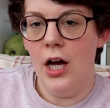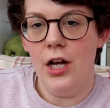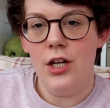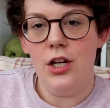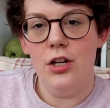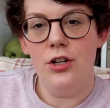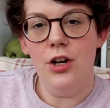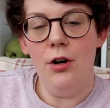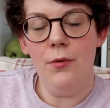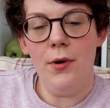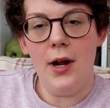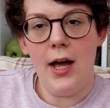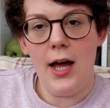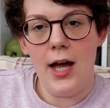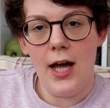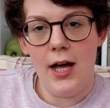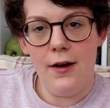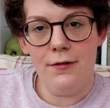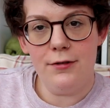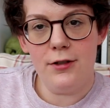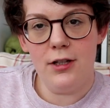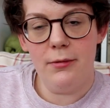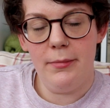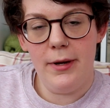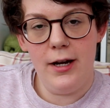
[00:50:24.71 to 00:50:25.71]
you don't
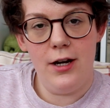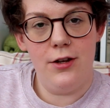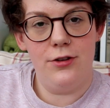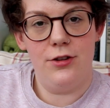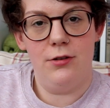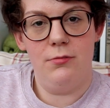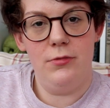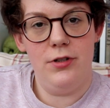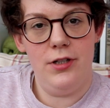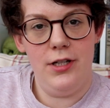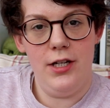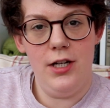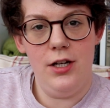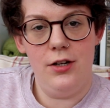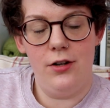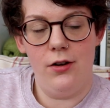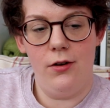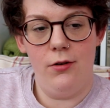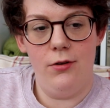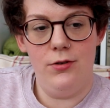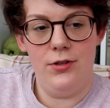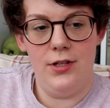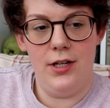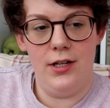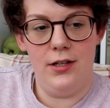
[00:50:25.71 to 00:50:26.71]
have to make them tea
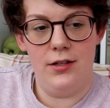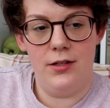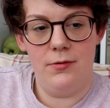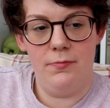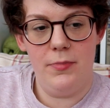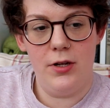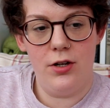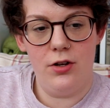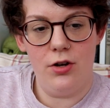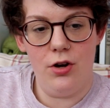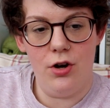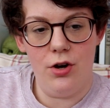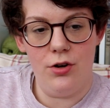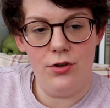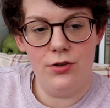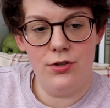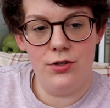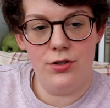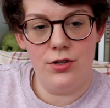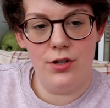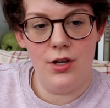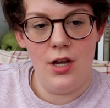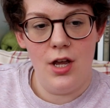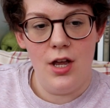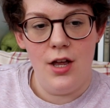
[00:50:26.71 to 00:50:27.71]
cozies
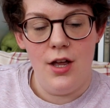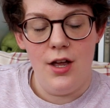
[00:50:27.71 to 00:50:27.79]
because